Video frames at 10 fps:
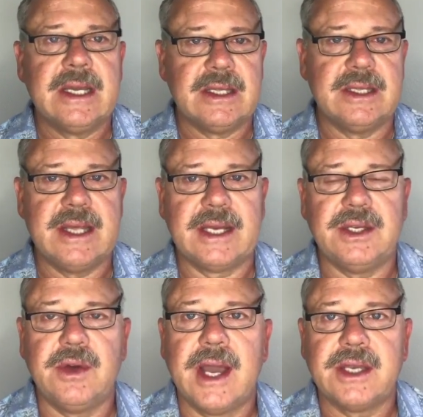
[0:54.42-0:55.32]
that
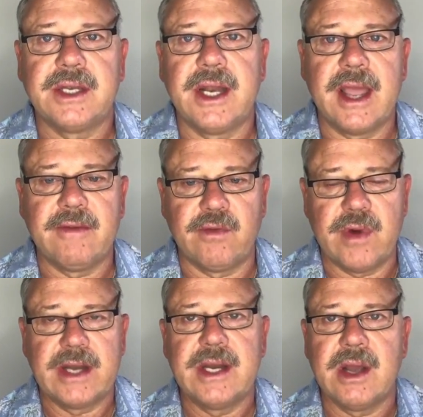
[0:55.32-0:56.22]
you guys can have
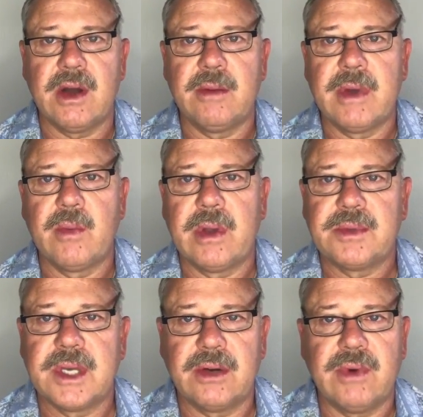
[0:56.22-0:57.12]
right now on my
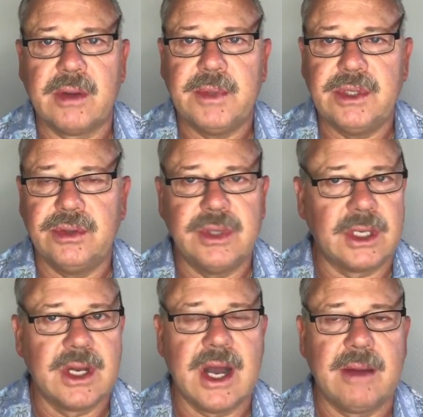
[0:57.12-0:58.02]
website, Rugby Dude
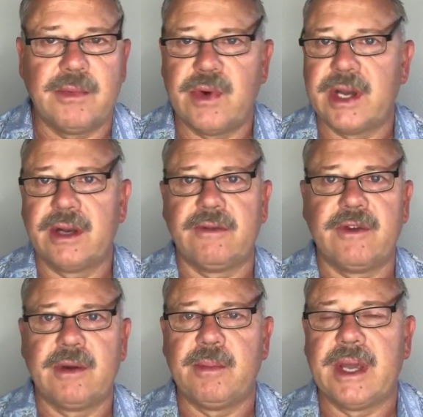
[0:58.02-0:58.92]
dot com, right on the
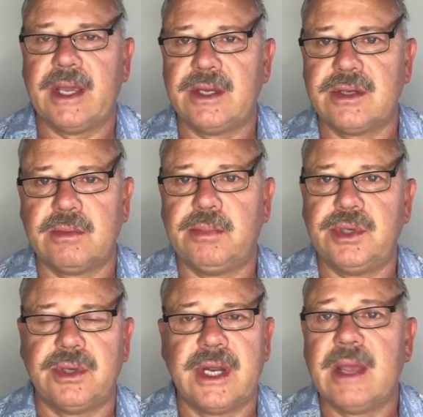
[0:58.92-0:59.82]
front page.
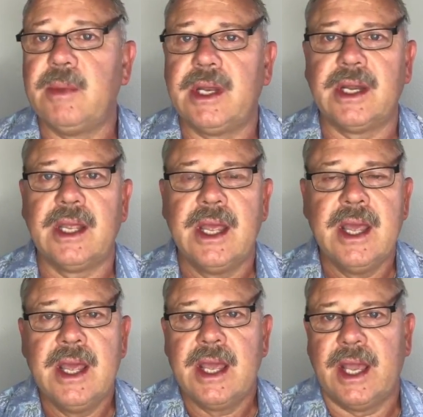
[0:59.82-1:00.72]
Put your name in
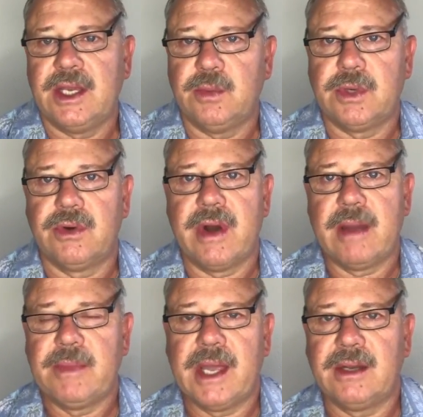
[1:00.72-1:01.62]
and you would
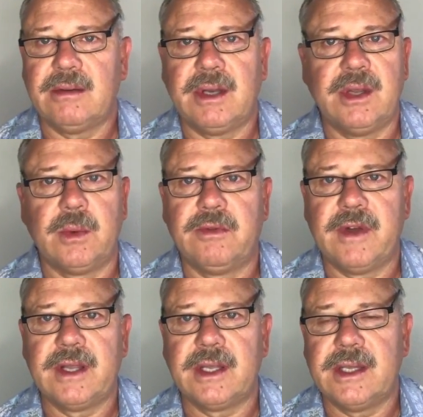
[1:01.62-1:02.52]
grab that, and you will
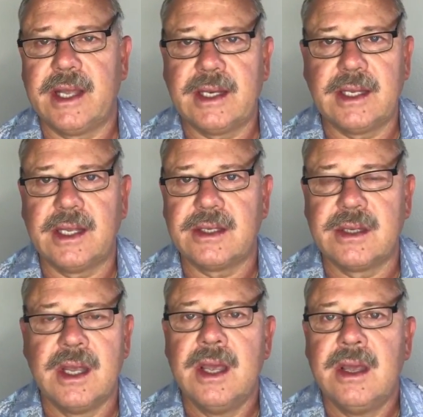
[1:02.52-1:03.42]
find that that
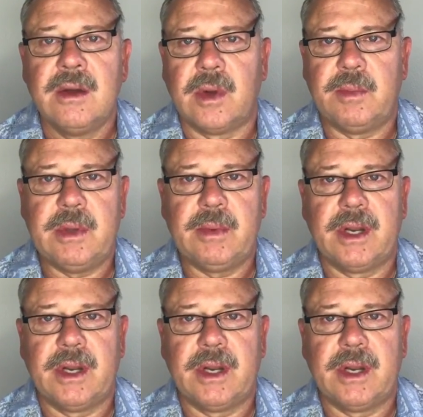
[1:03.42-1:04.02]
is what people